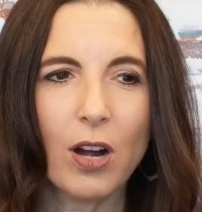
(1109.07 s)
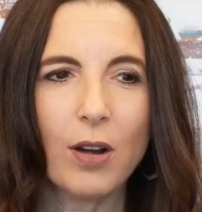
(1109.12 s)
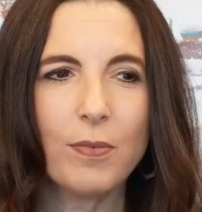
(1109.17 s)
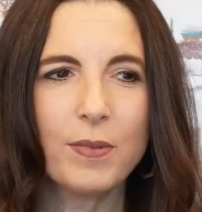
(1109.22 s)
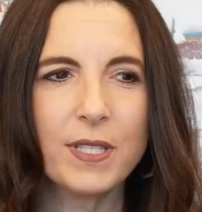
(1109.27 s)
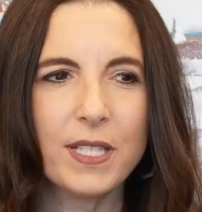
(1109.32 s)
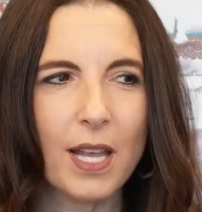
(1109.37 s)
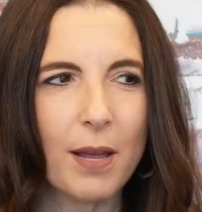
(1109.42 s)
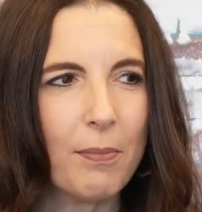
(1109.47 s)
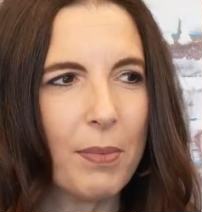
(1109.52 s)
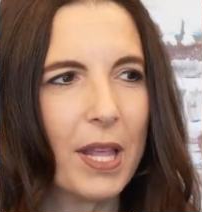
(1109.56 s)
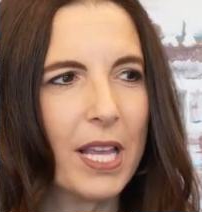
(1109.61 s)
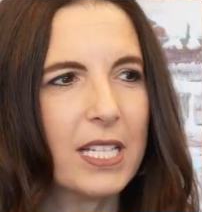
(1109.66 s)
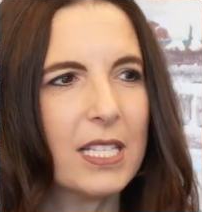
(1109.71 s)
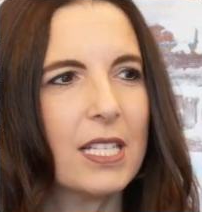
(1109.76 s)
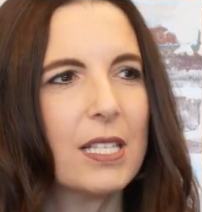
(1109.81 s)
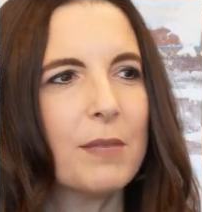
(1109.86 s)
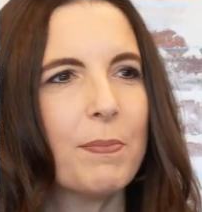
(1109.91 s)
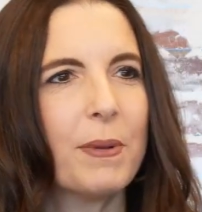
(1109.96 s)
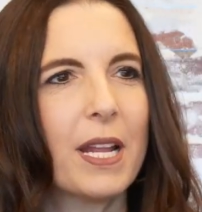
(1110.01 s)
some
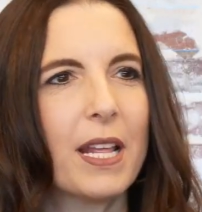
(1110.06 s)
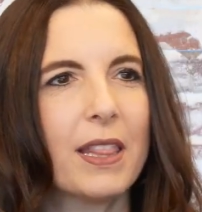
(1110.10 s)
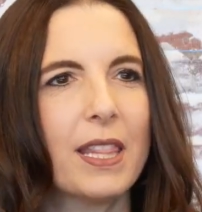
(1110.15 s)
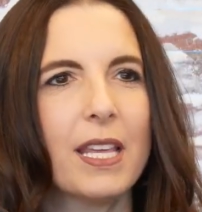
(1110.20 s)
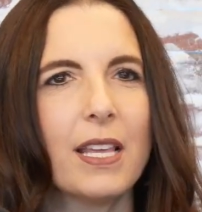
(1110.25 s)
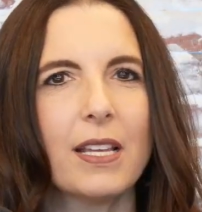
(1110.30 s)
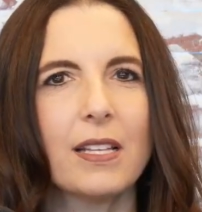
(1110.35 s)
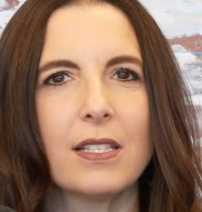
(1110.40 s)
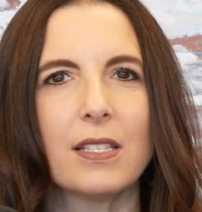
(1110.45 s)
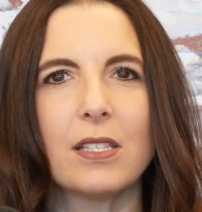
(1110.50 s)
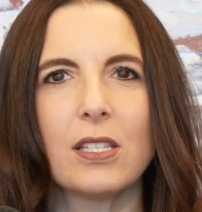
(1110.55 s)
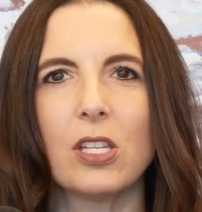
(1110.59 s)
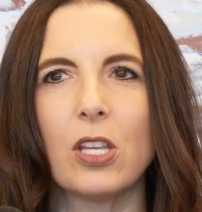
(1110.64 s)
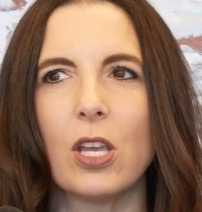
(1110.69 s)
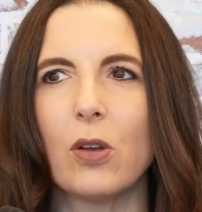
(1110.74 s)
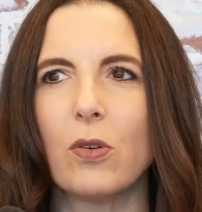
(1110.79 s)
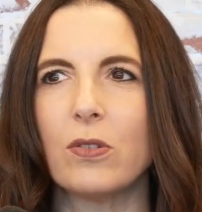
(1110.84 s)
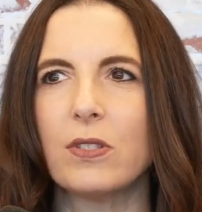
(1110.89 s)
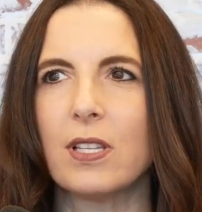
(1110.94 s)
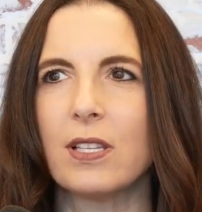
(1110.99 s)
places, but I think it's,
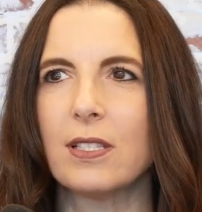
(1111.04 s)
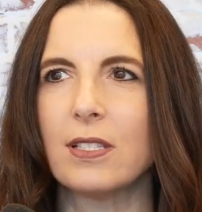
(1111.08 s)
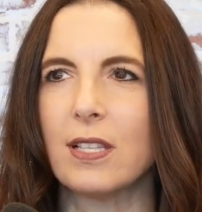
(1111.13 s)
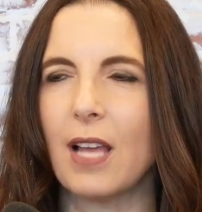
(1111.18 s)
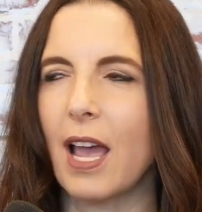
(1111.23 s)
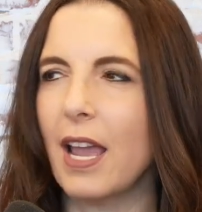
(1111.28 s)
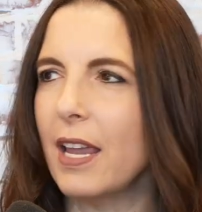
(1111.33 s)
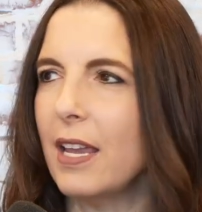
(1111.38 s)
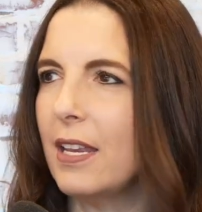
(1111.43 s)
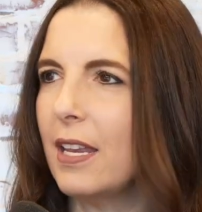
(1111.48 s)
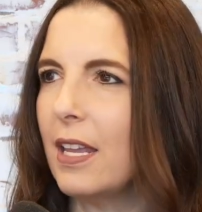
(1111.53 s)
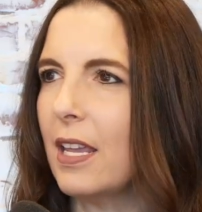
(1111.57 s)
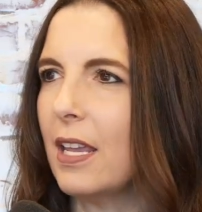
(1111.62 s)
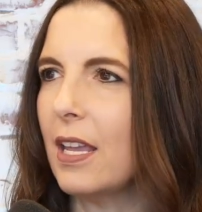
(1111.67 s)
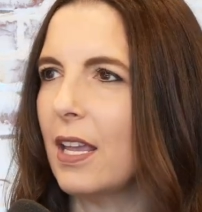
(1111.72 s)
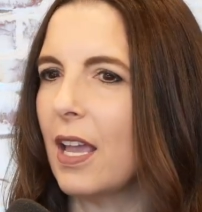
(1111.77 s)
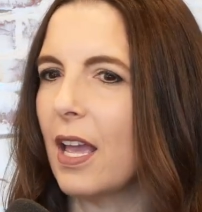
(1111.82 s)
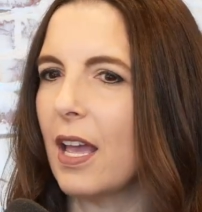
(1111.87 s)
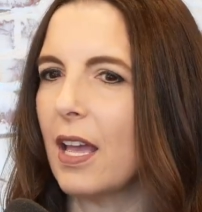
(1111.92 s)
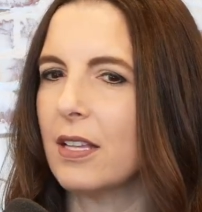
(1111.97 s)

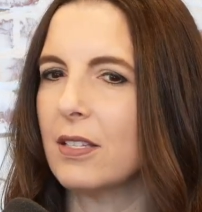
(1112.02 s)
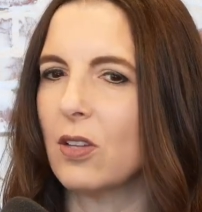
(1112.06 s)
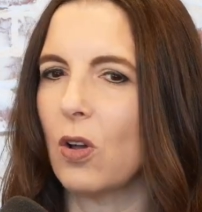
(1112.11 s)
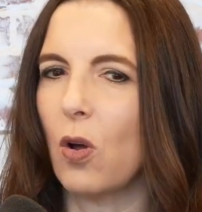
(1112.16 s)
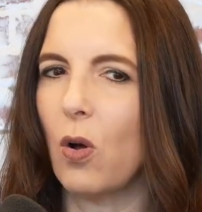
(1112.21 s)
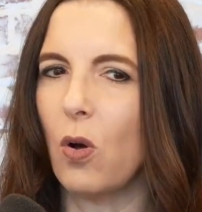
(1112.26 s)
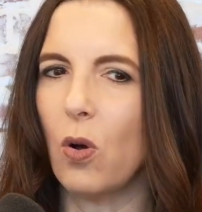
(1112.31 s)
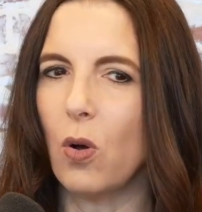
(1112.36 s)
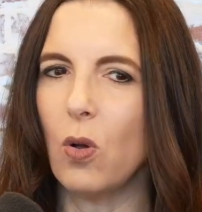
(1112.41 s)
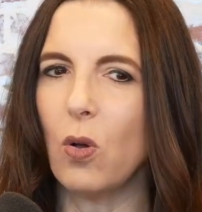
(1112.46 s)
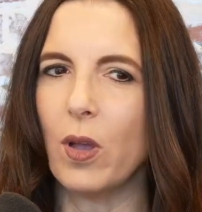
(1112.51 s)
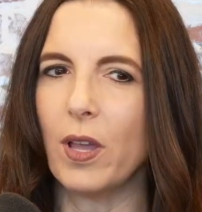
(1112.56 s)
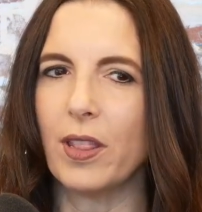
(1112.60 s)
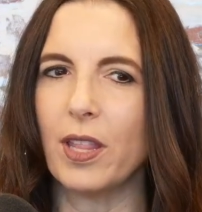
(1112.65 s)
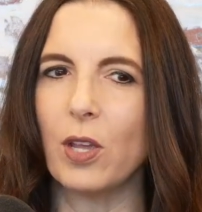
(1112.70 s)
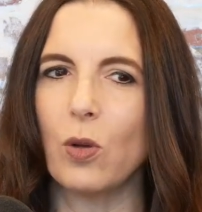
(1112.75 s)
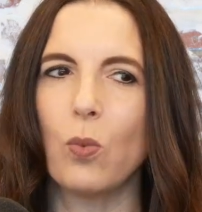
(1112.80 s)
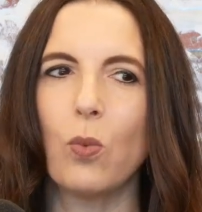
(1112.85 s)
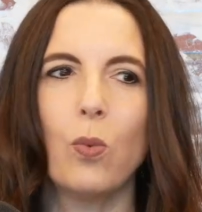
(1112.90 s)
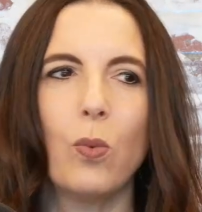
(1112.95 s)
society as a whole, I
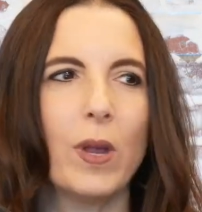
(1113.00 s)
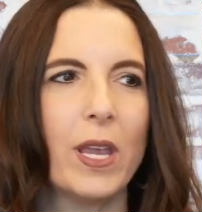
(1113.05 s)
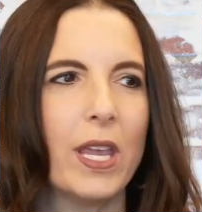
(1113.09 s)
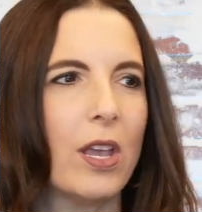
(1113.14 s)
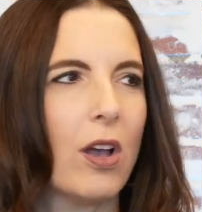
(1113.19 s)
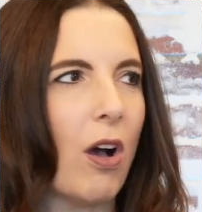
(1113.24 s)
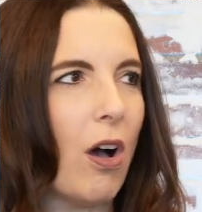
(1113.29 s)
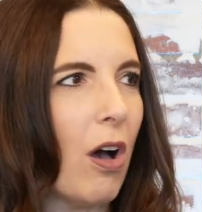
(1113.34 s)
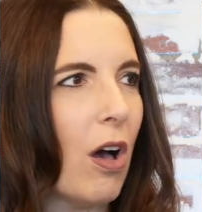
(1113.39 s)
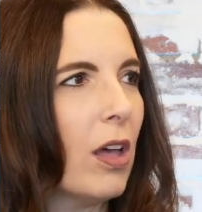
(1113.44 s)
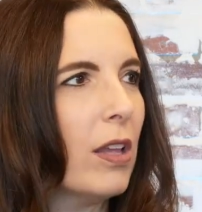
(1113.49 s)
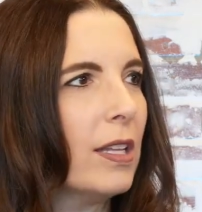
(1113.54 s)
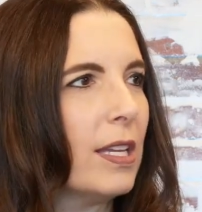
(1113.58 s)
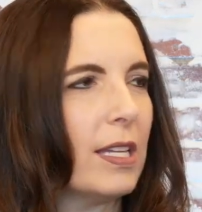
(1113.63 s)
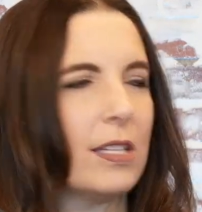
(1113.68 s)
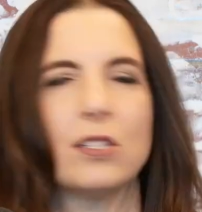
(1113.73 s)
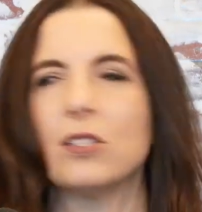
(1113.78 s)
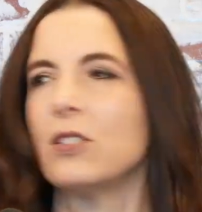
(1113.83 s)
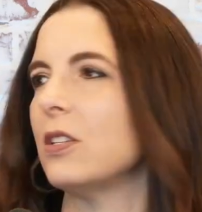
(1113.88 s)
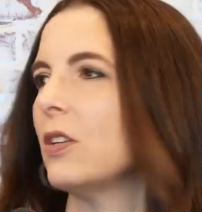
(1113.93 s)
think we all
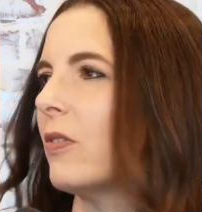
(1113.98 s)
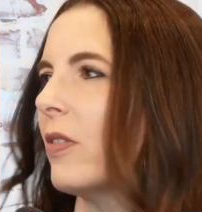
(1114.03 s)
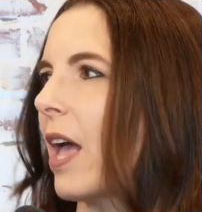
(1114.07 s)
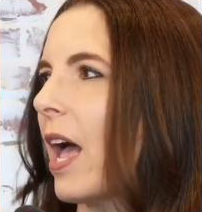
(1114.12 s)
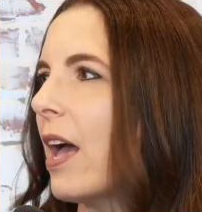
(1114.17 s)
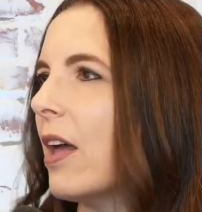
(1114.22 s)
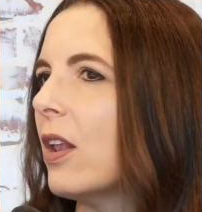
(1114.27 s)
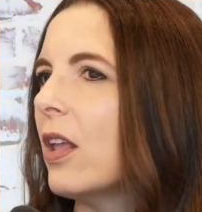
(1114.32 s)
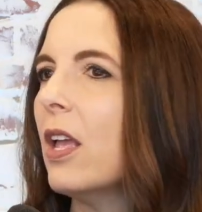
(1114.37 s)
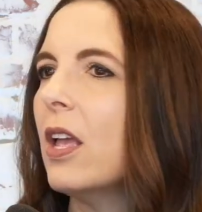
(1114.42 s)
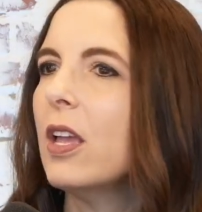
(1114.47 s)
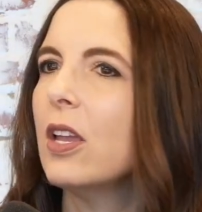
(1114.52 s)
need to do that.